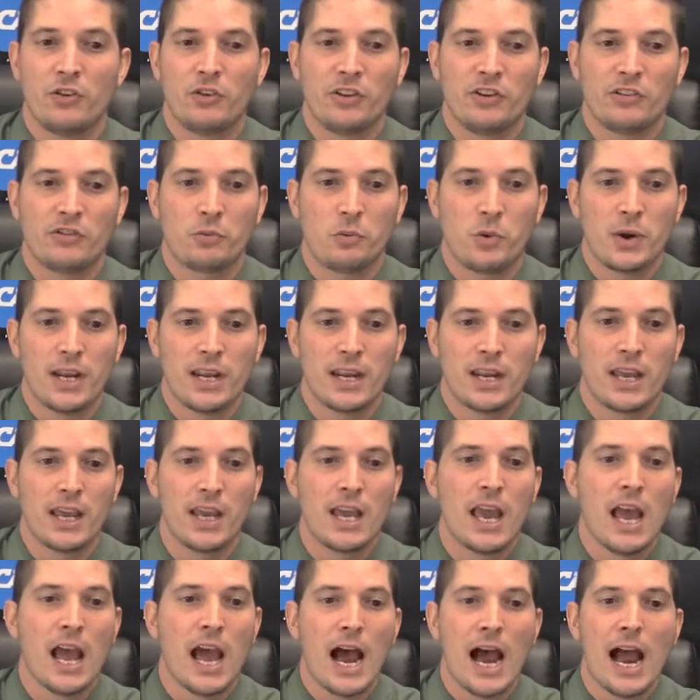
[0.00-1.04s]
this week,
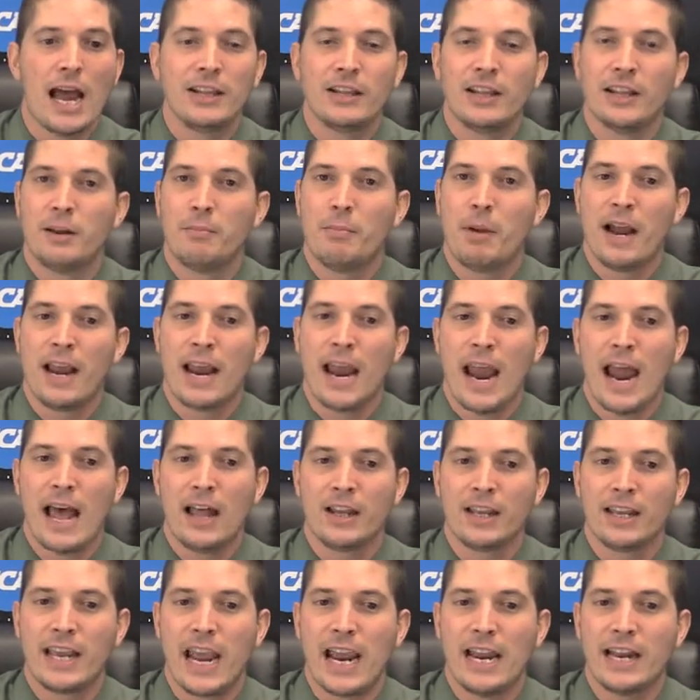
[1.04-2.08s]
highlighted by
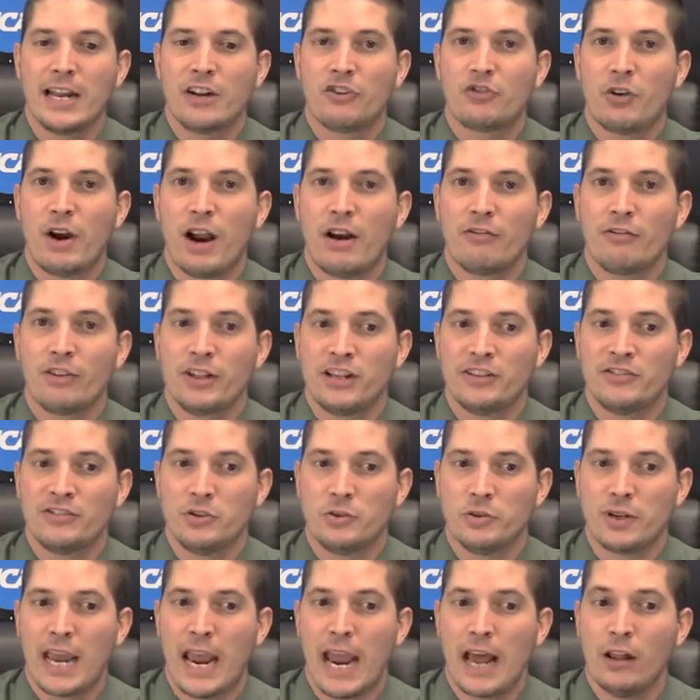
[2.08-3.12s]
Allegheny traveling to
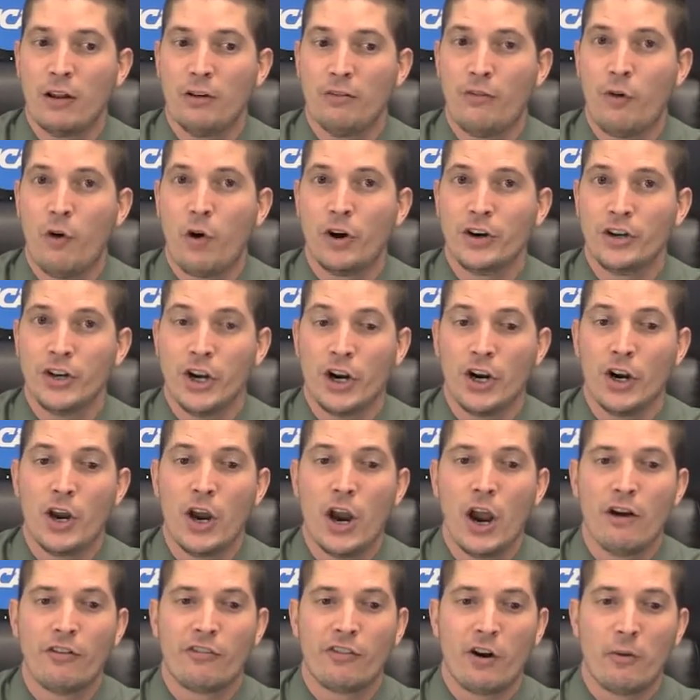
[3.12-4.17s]
California
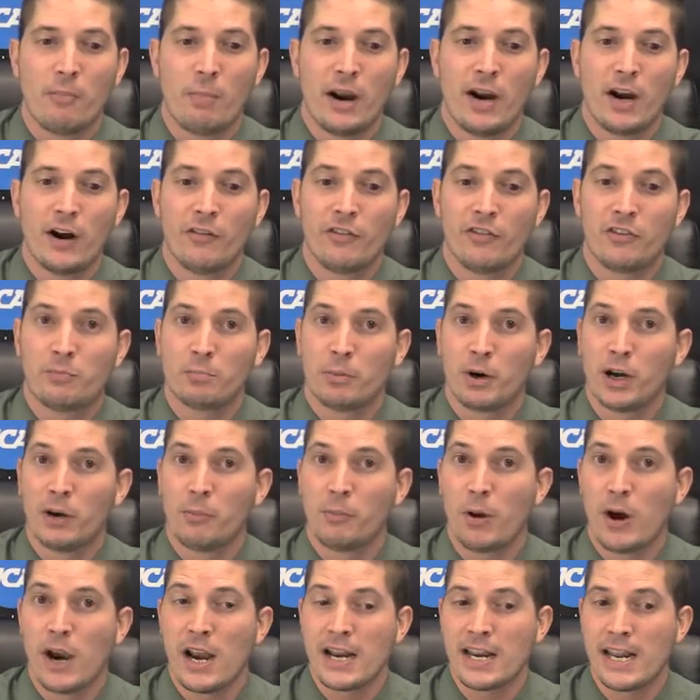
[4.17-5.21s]
for a pair of spring
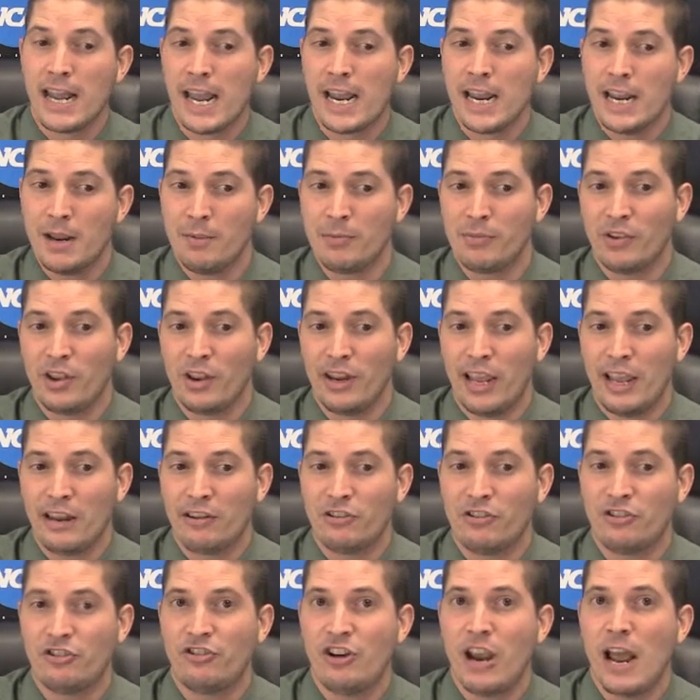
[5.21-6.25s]
break games
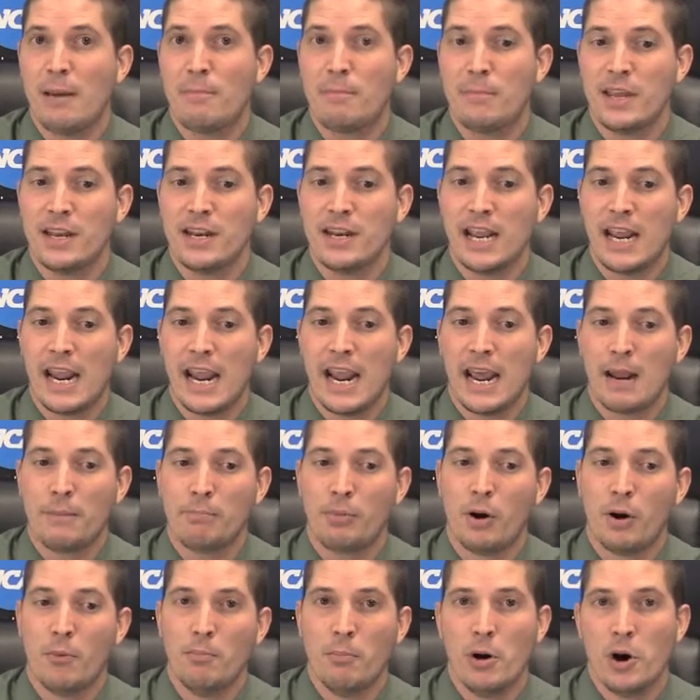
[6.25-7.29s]
against Chapman and
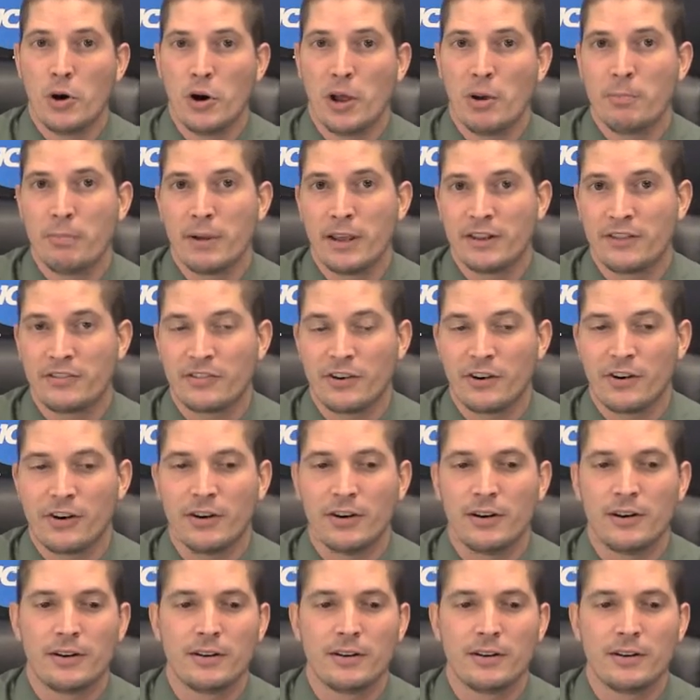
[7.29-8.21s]
Pomona Pitzer.